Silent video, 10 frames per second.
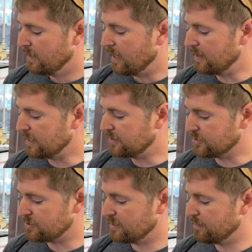and the
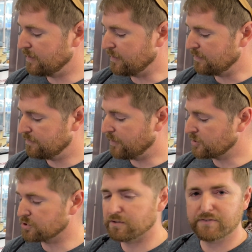addition of a
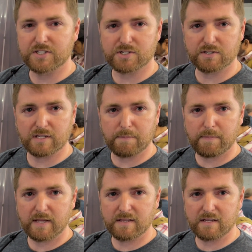functional feature in
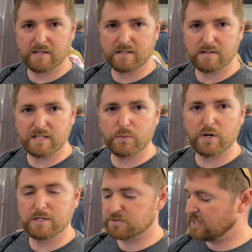the Lee
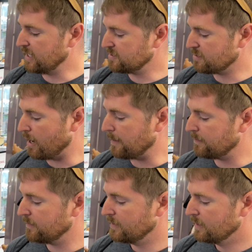Williams kickstop
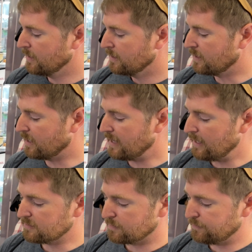that
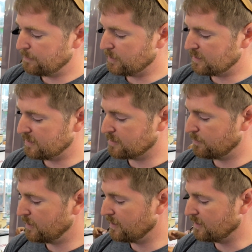allows the flipper to
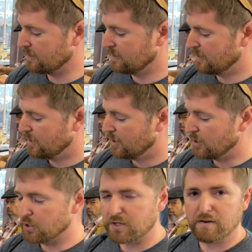disappear.
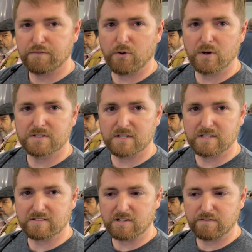Looking forward to
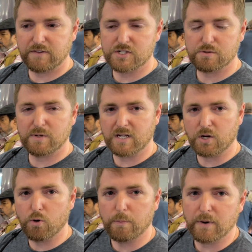this feature being
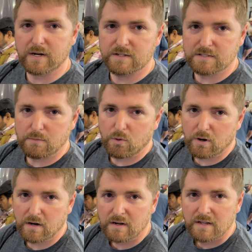incorporated into
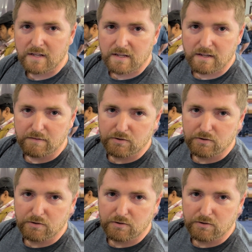more of